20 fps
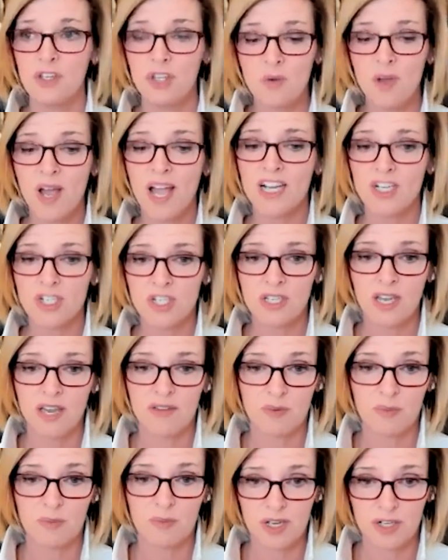You actually
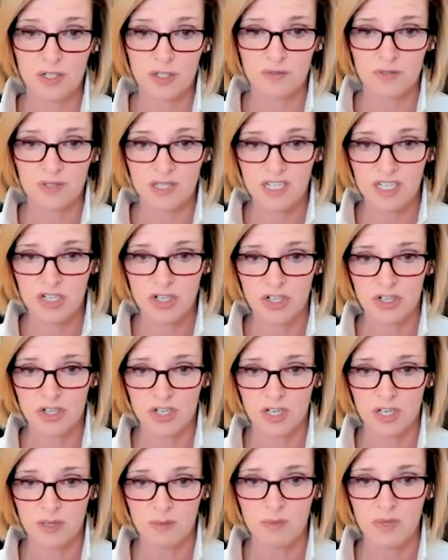have a better
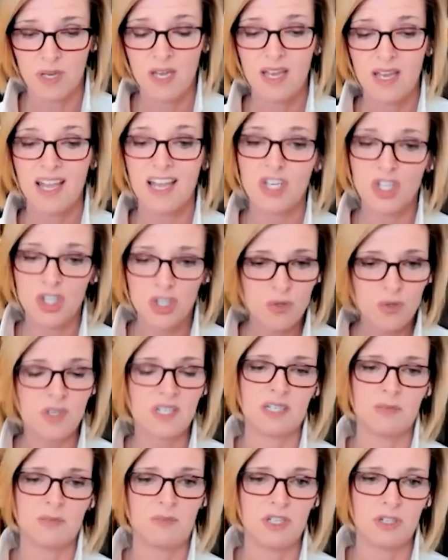relationship, and you
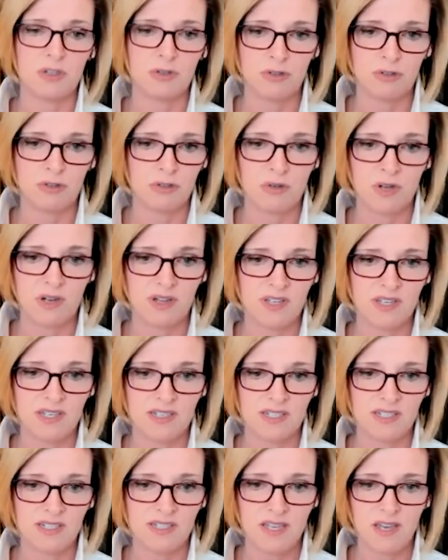get to be your true
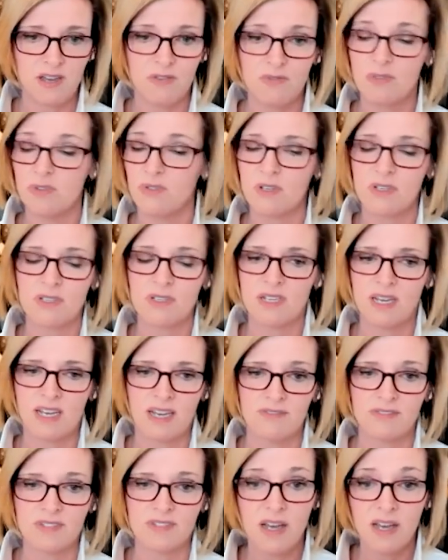authentic self who doesn't
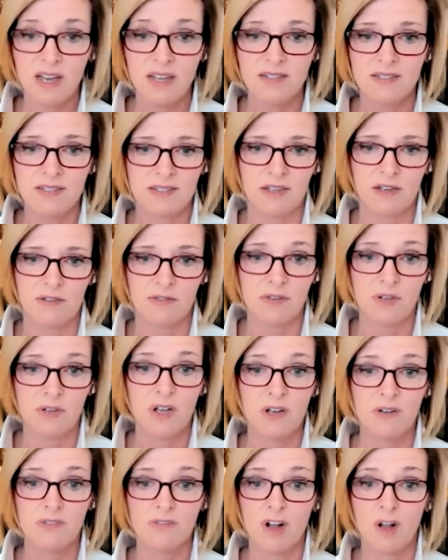have to hide stuff
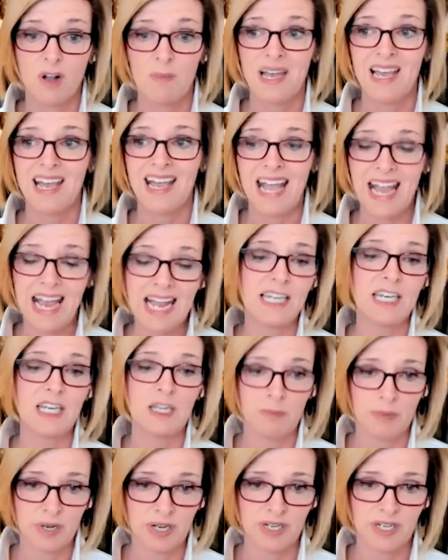from
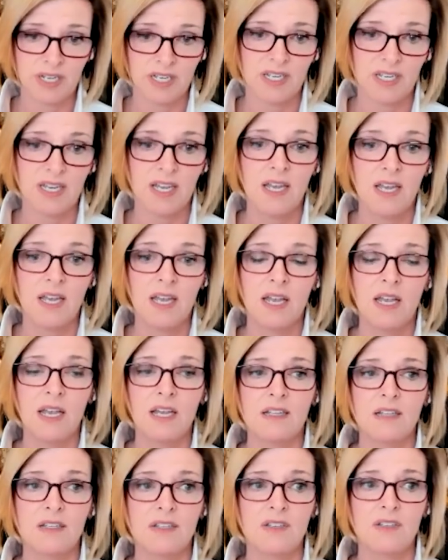anybody.
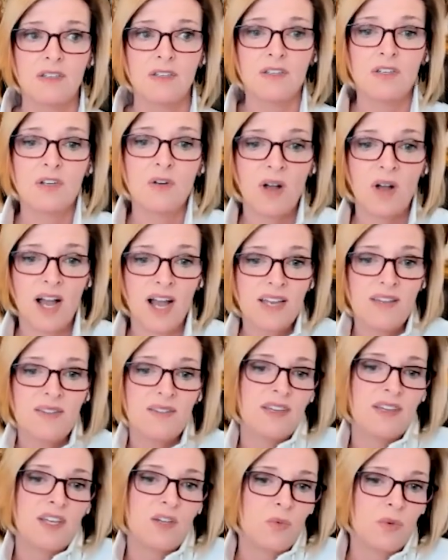And, I
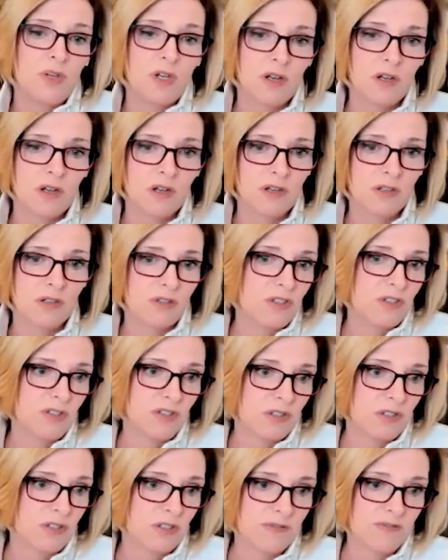think we all
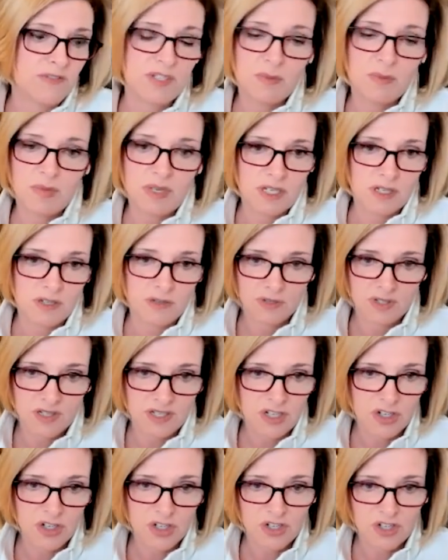deserve to be in
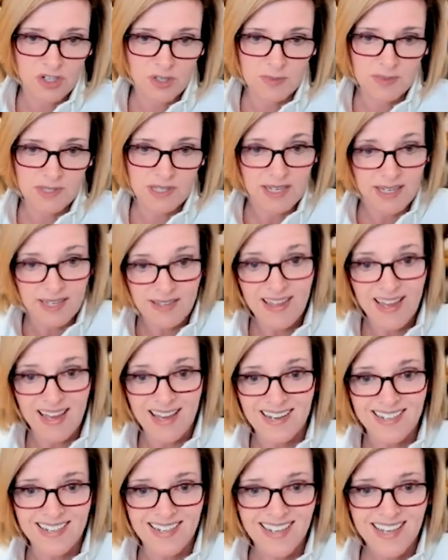relationships like
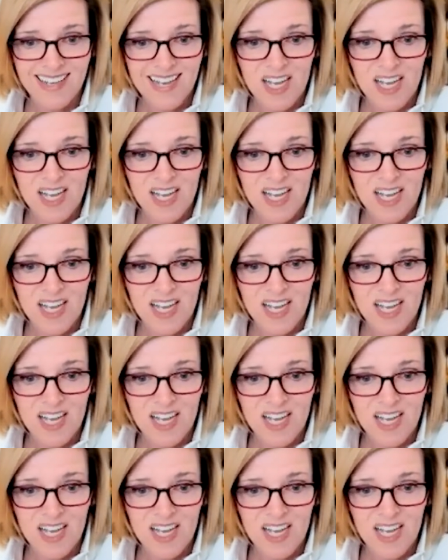that,